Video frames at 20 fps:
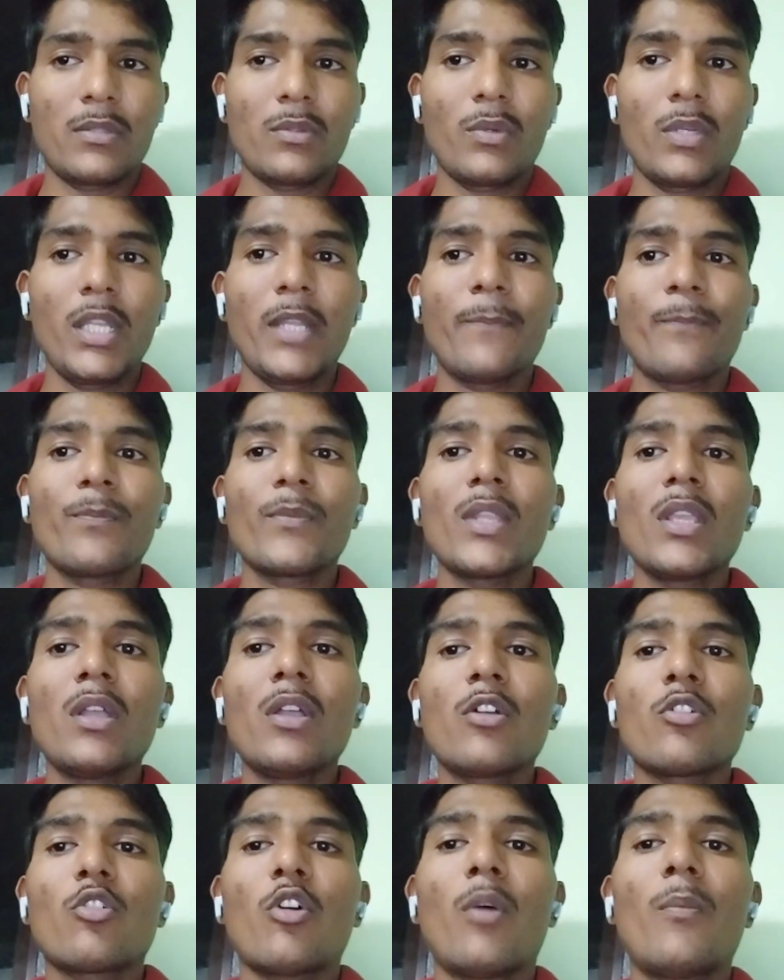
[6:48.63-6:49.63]
Okay,
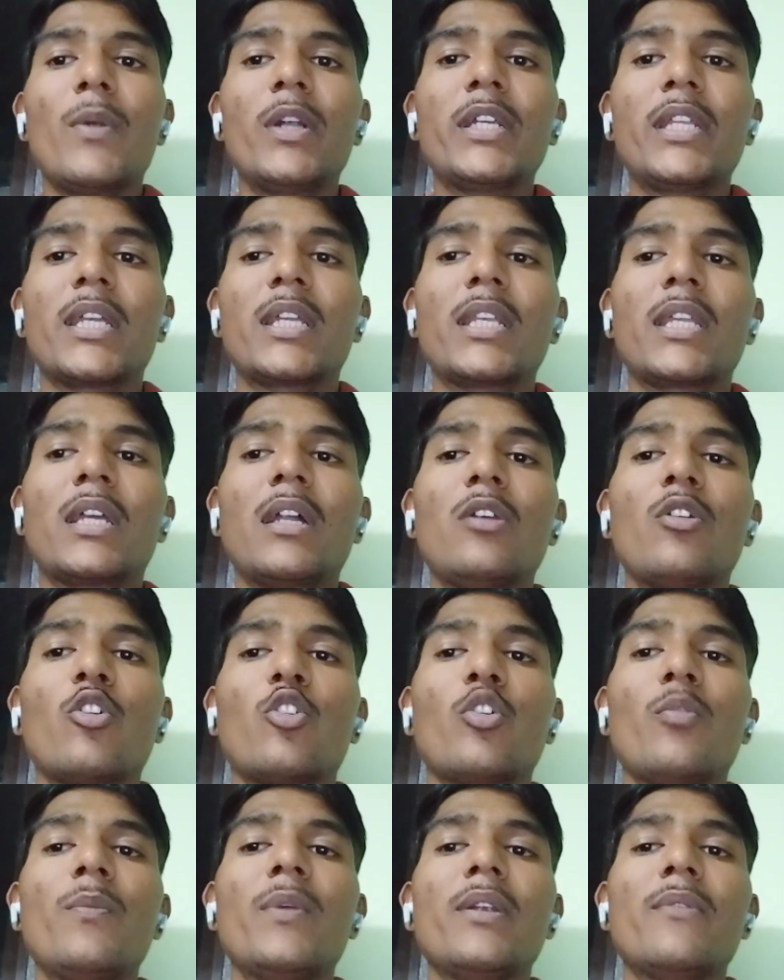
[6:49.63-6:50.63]
common technical
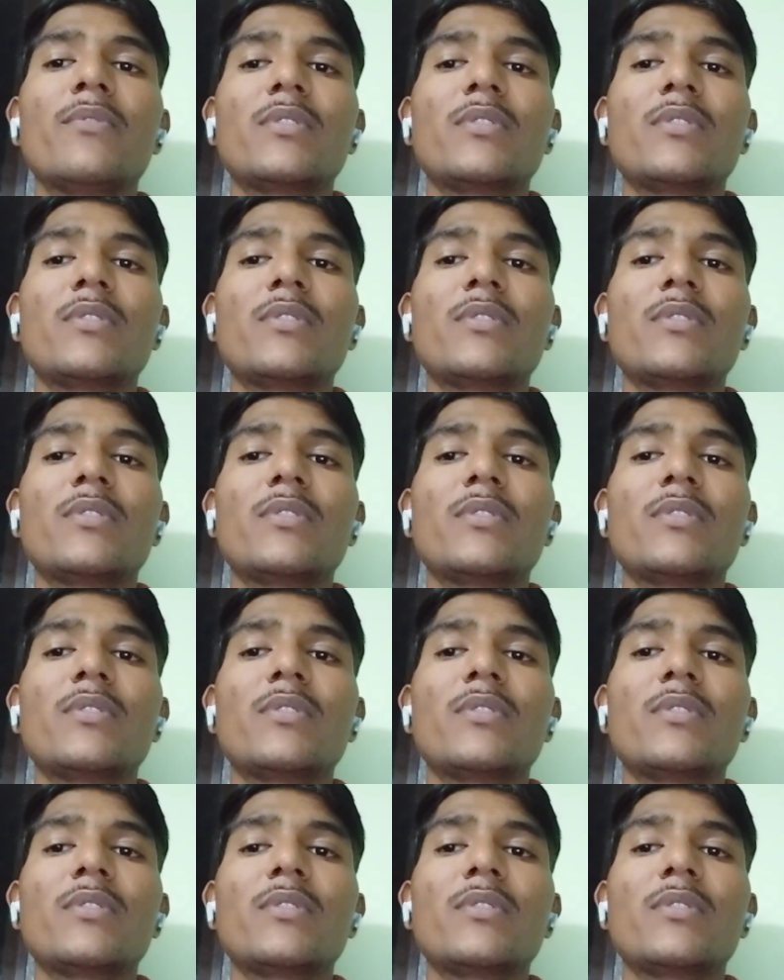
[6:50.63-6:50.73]
document